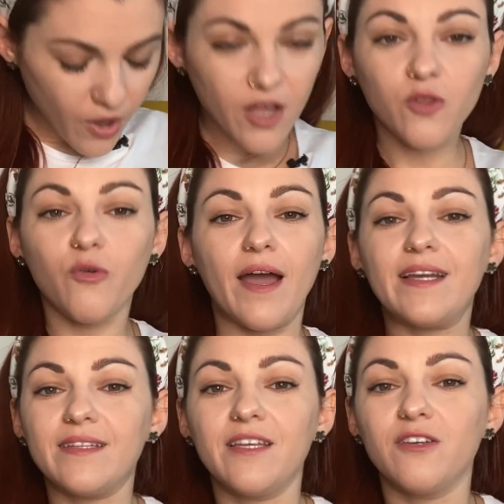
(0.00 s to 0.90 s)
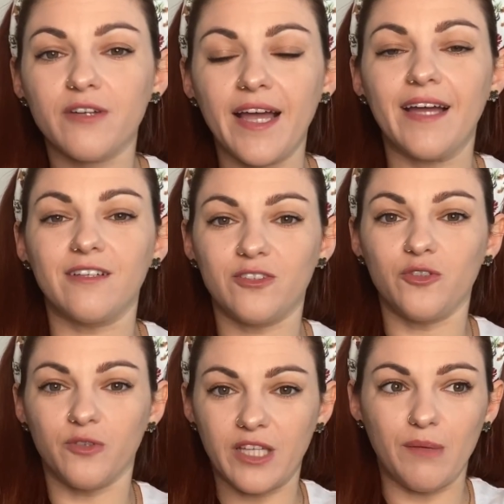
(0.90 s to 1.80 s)
Do anything you can to
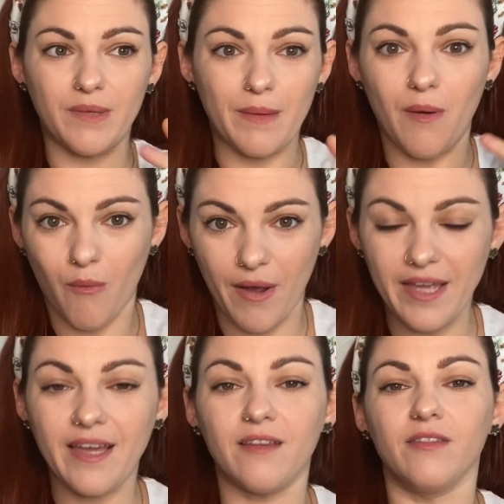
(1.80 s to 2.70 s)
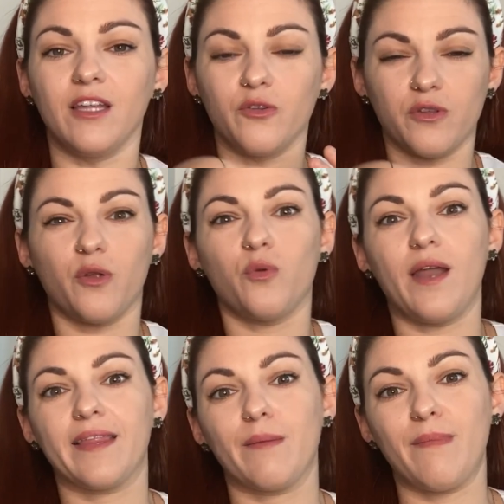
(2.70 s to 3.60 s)
keep them awake and in order to
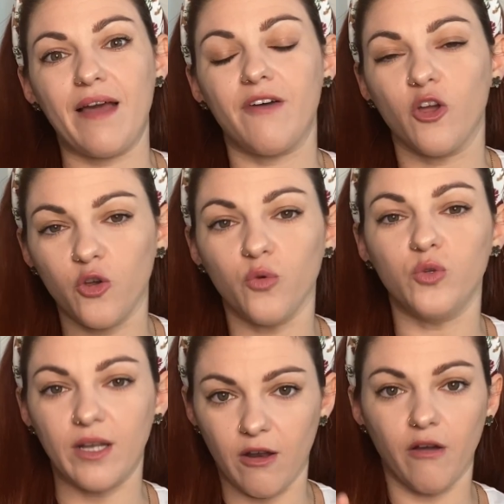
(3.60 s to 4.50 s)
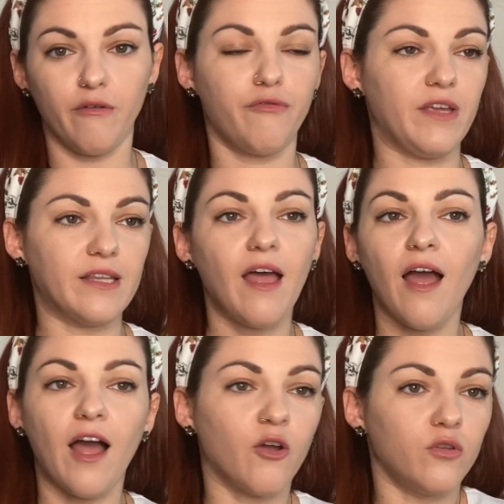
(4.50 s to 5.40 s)
let them have a good and long feed.
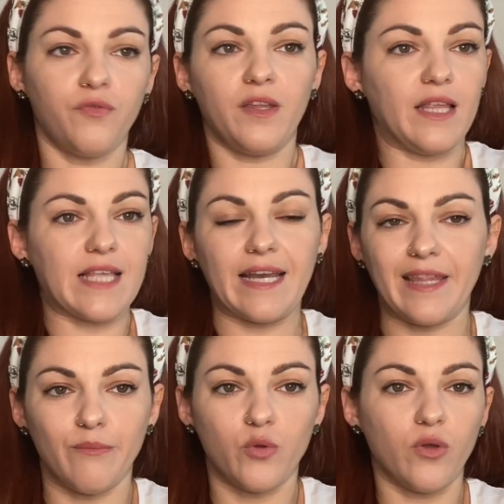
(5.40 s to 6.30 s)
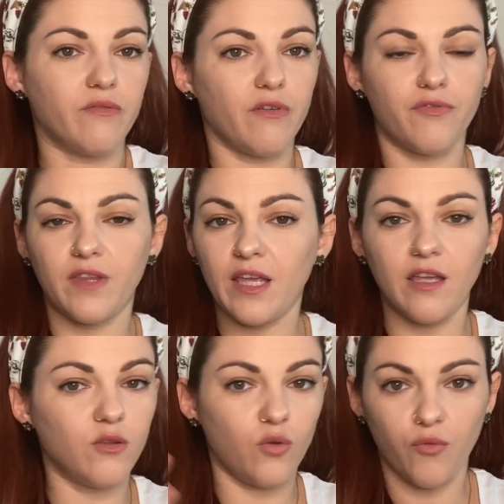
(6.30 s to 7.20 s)
A good feed is anything between
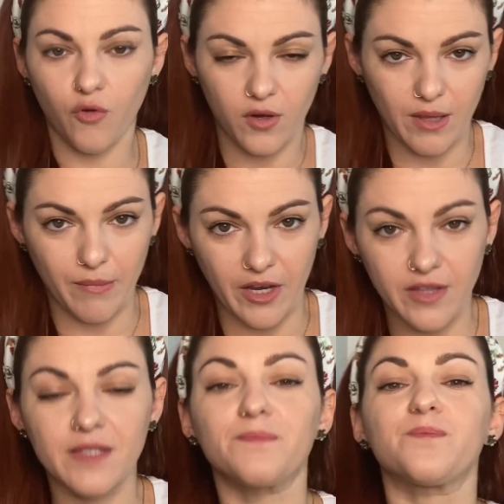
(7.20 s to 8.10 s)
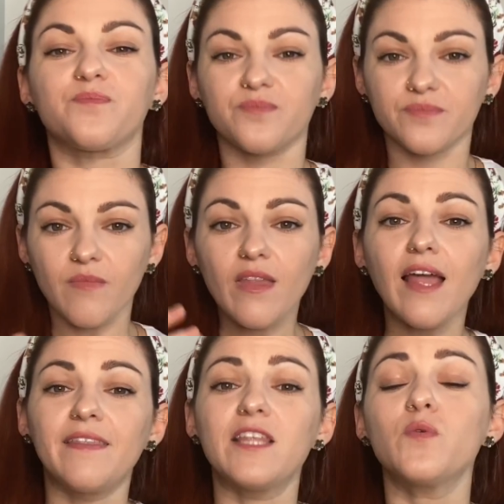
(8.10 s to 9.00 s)
15 to 40 minutes.
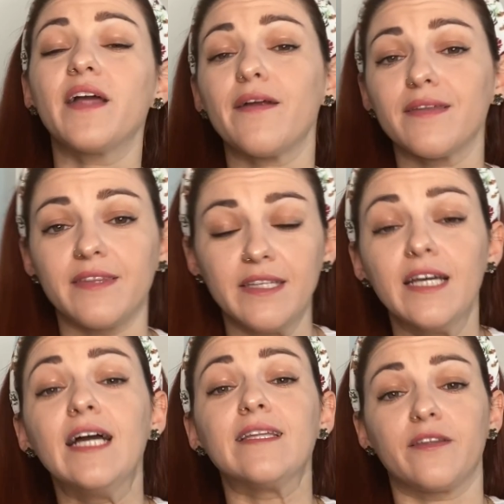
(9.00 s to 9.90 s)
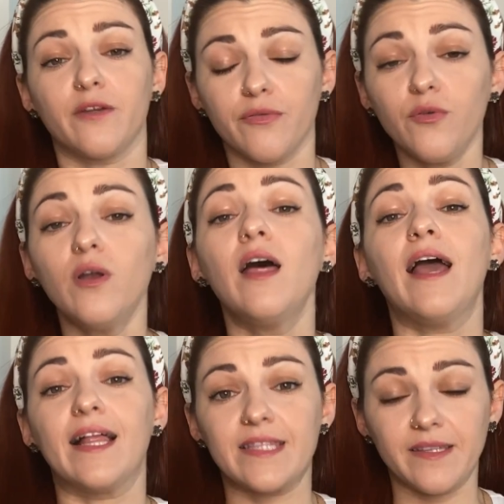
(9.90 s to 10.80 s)
And this will guarantee that they're full
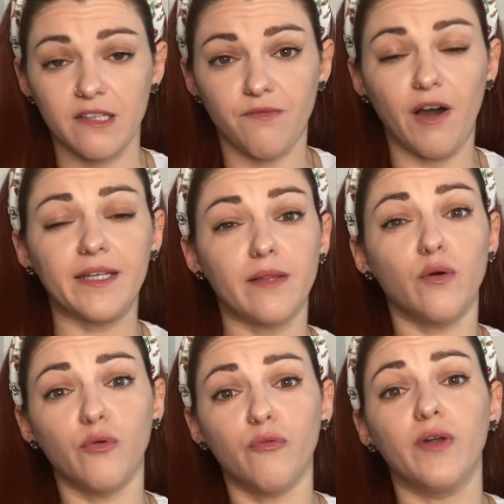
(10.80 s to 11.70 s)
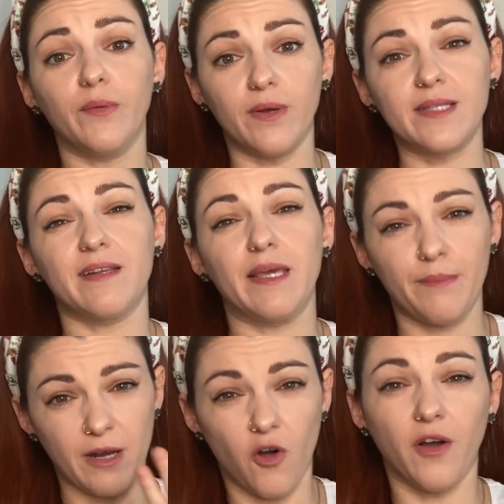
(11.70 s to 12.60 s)
and satisfied and hopefully will sleep
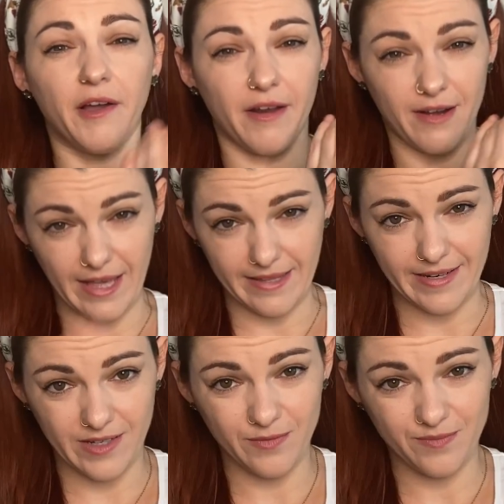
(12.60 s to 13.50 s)
longer later.